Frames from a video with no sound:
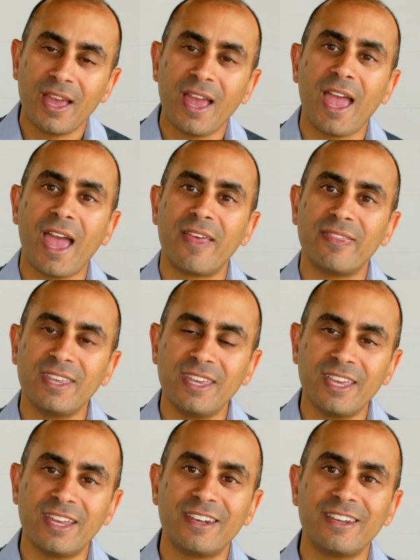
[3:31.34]
And the
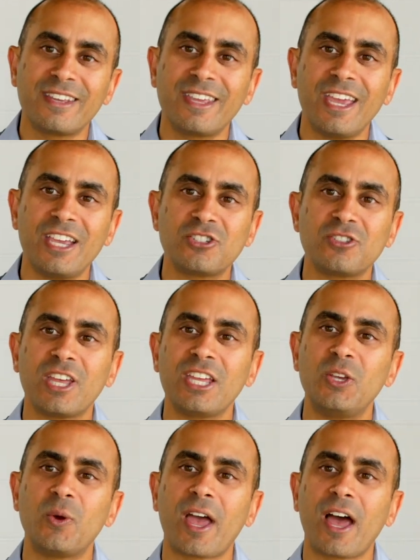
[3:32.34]
indication that
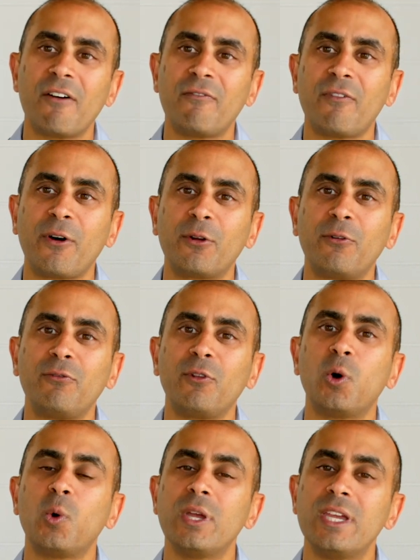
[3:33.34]
you have funnel
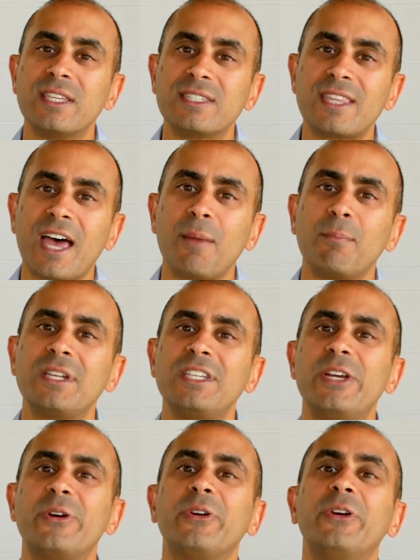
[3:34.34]
flow is that
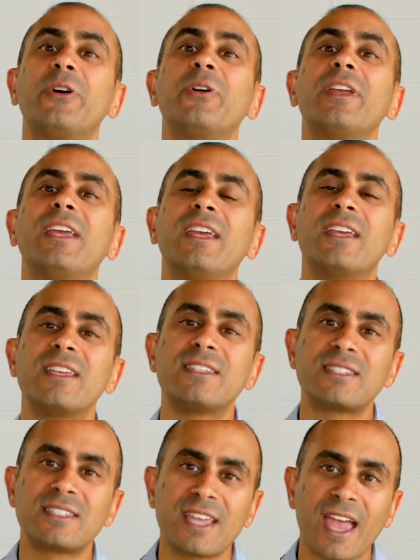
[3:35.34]
material
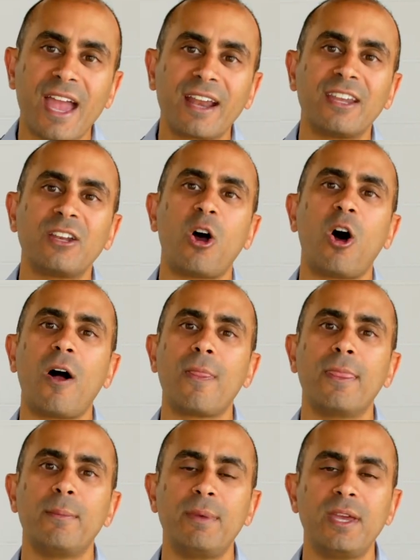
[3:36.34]
is stagnant on
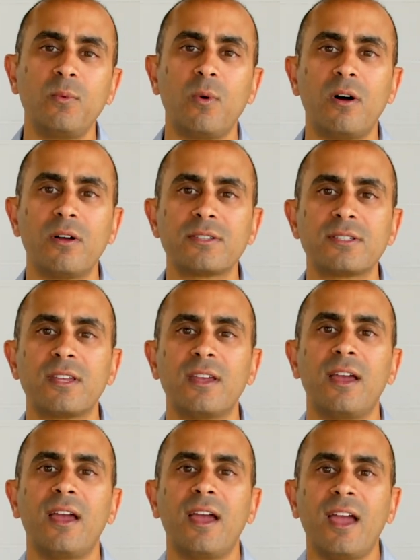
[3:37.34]
the bin walls.
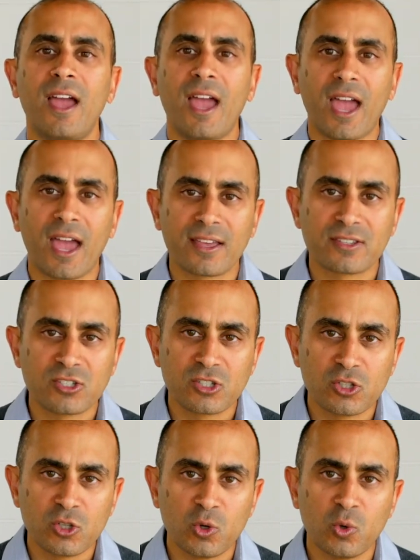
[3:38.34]
As
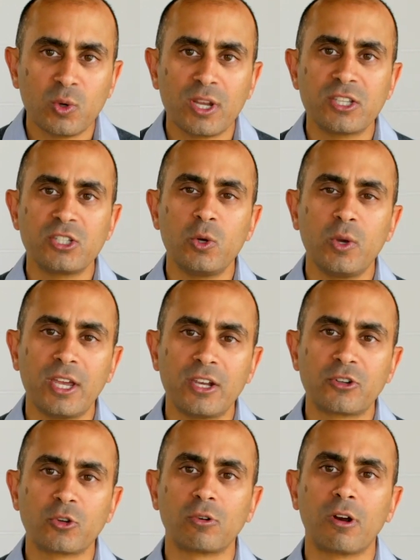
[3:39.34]
soon as you
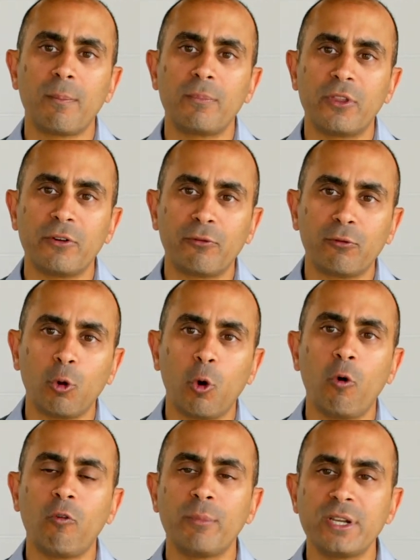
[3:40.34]
interrupt the
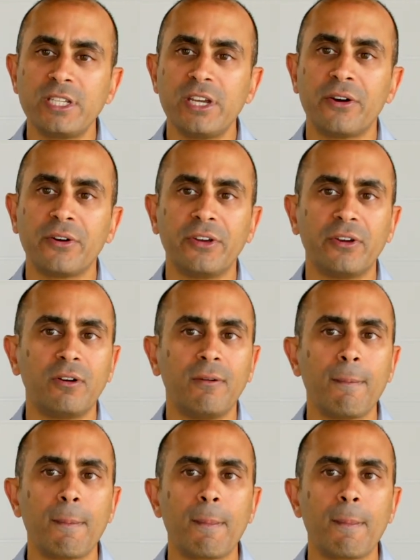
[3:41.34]
flow of material